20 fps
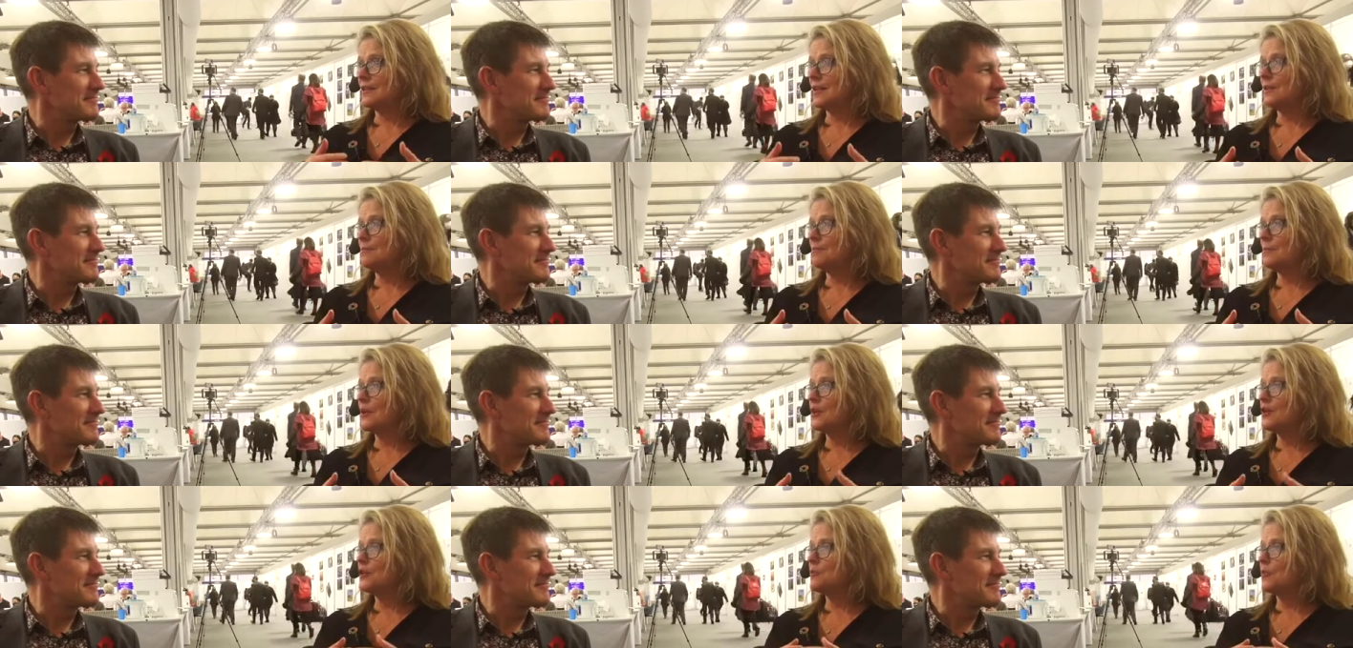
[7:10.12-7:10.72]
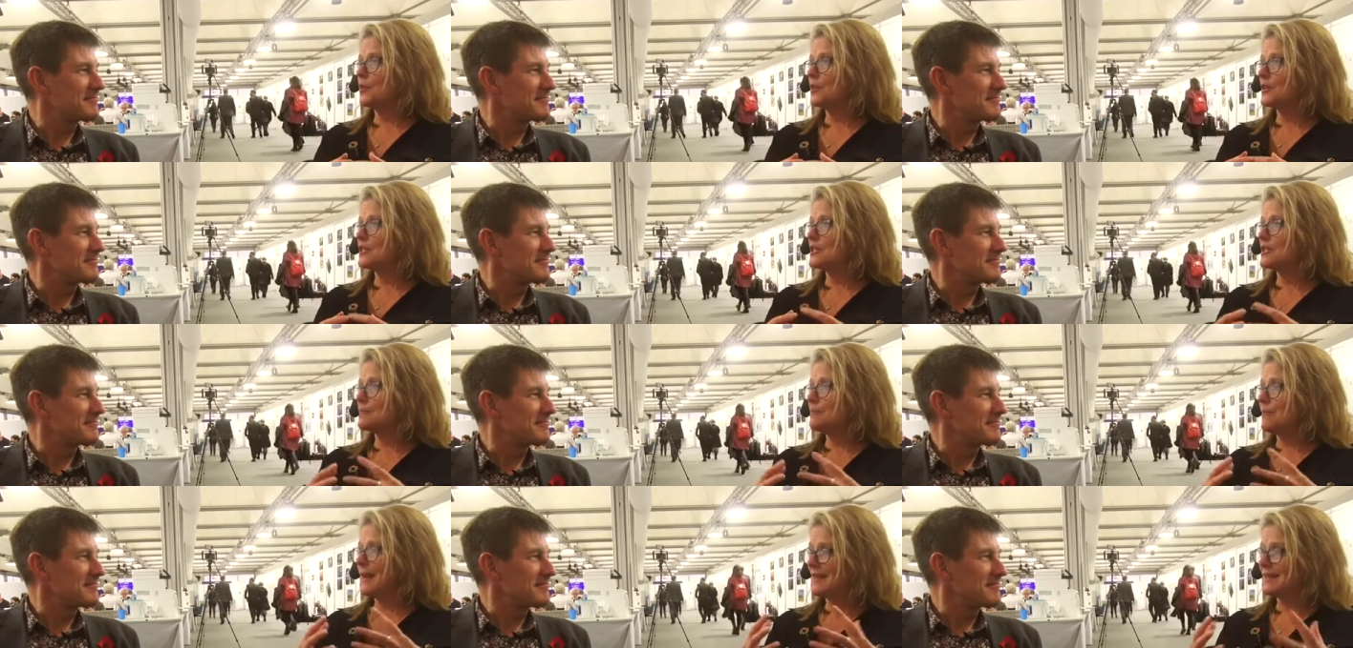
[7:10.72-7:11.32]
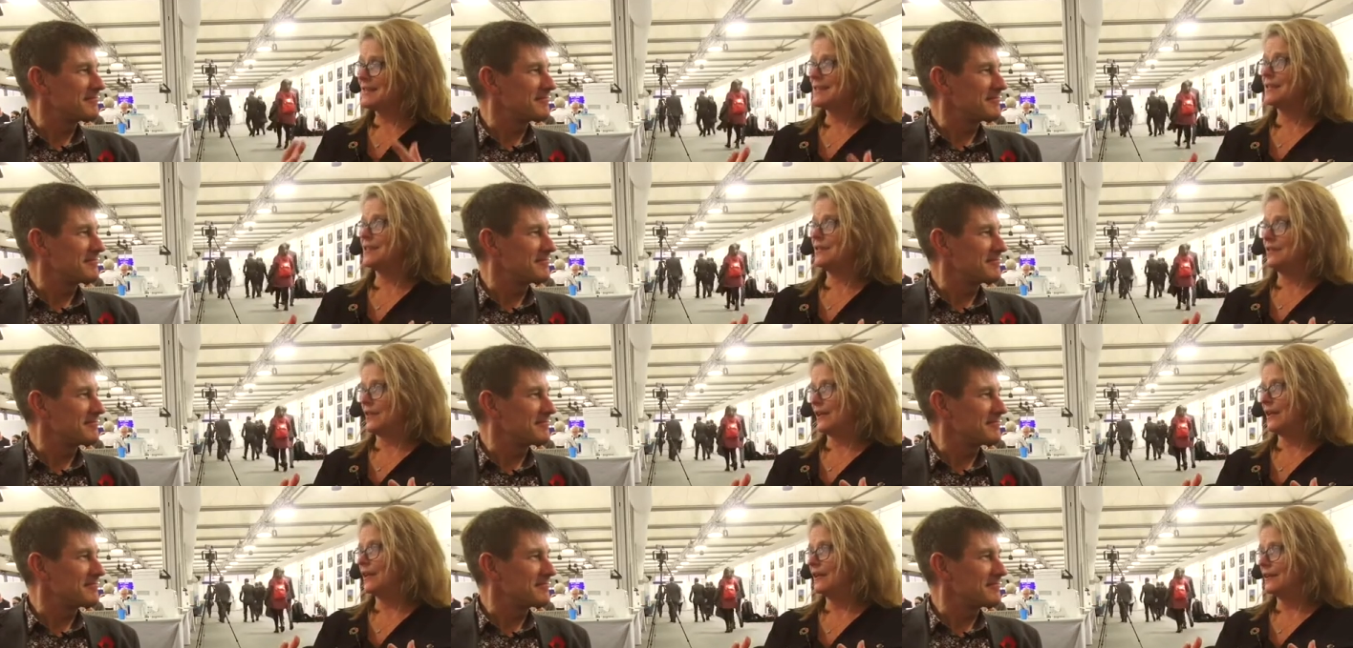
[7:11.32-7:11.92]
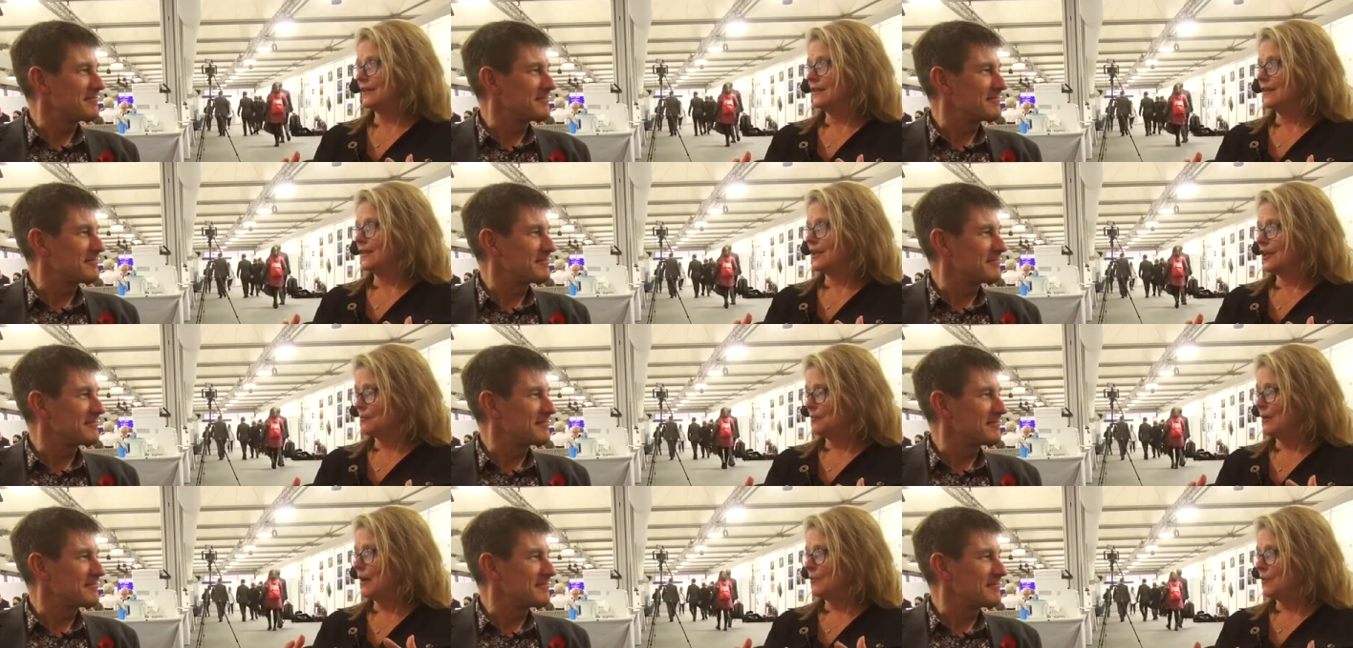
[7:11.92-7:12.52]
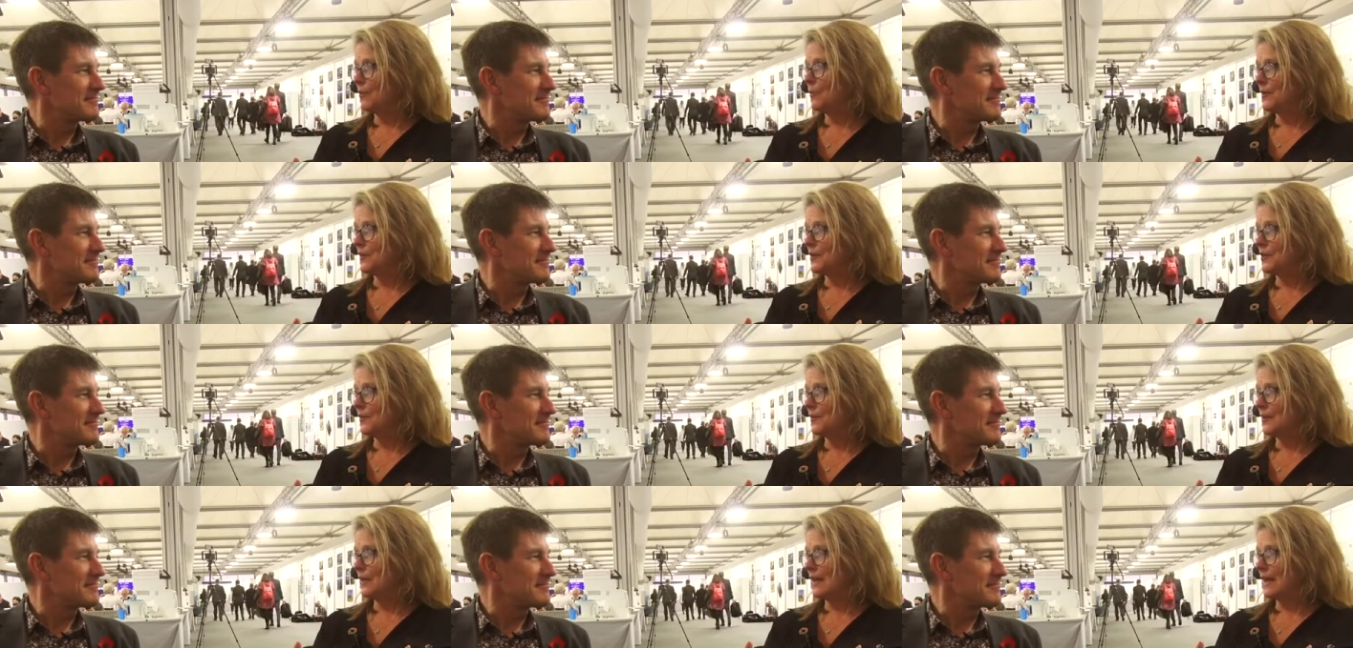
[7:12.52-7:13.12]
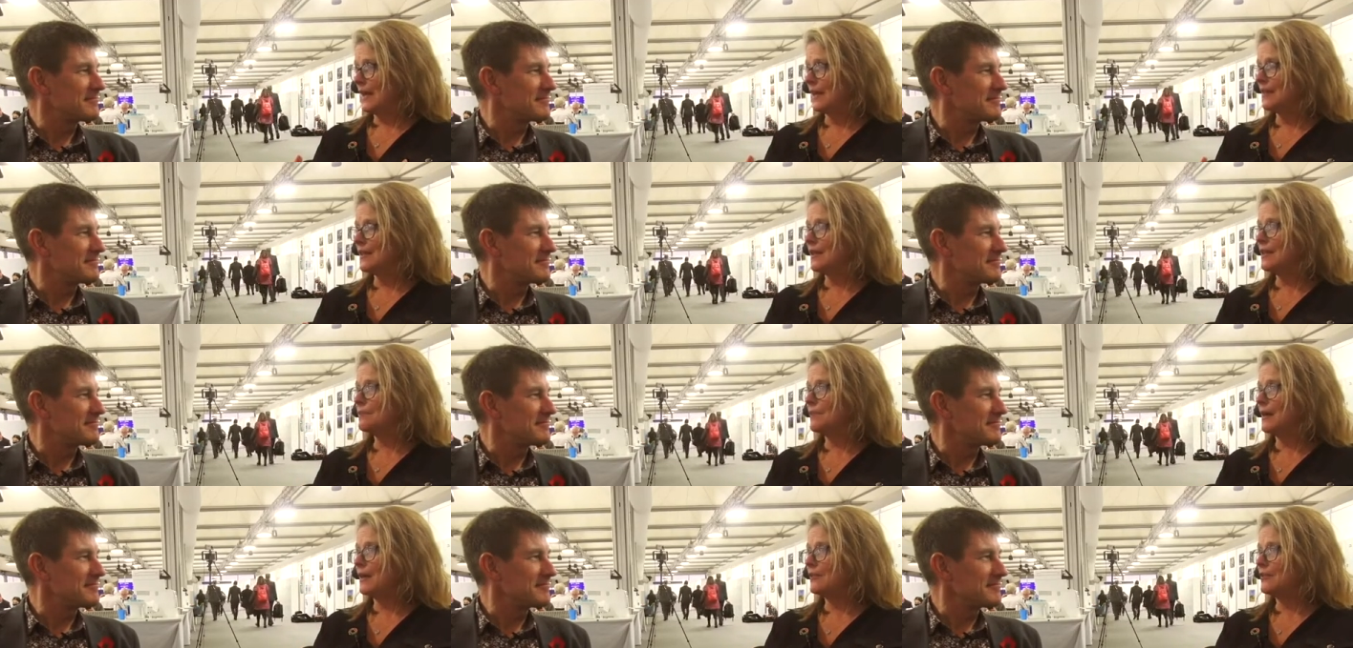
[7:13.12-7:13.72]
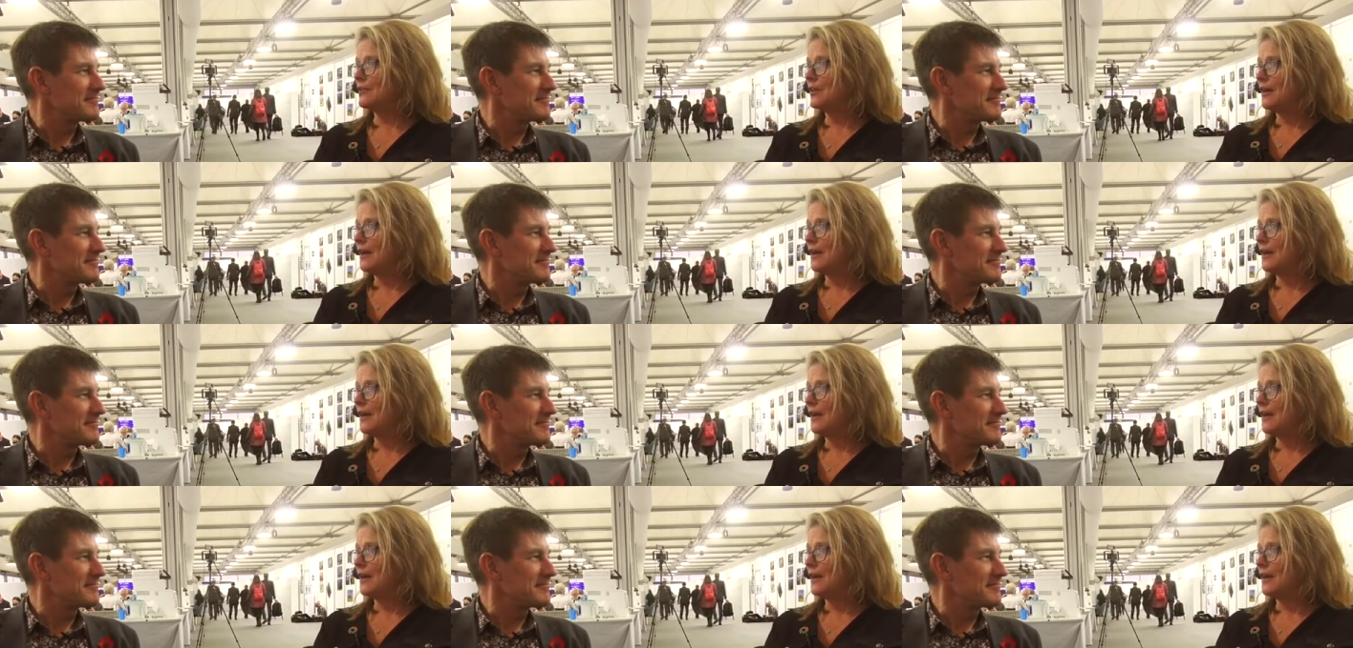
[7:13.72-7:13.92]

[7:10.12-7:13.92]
Speaker 1: think much more expansively about what we're doing and think about